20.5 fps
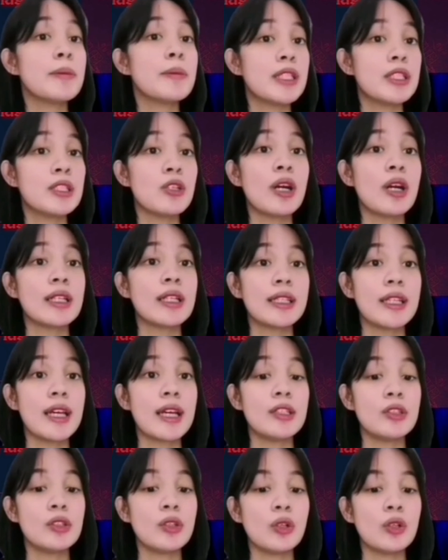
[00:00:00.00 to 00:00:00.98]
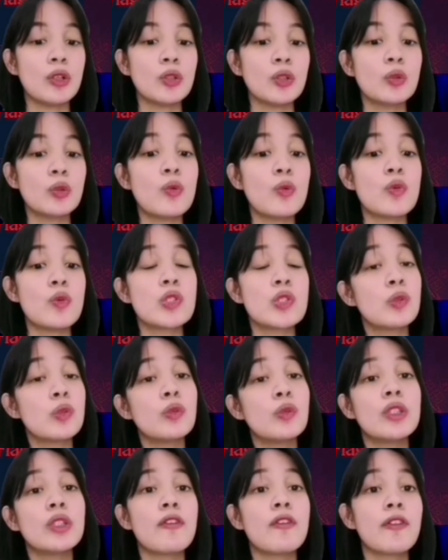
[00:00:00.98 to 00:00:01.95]
Emilio Aguinaldo to
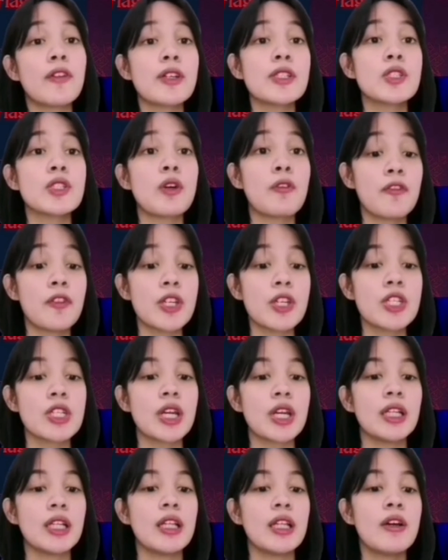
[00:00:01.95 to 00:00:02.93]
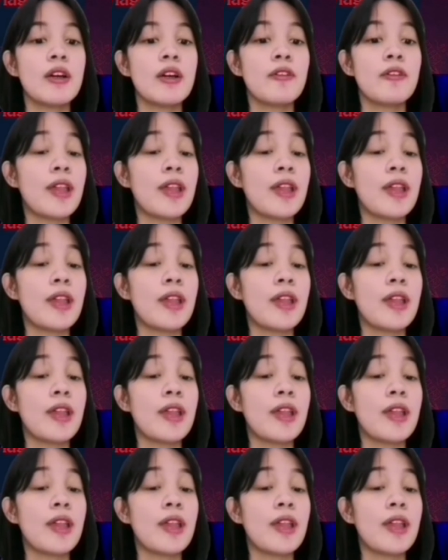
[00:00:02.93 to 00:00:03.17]
sew the first official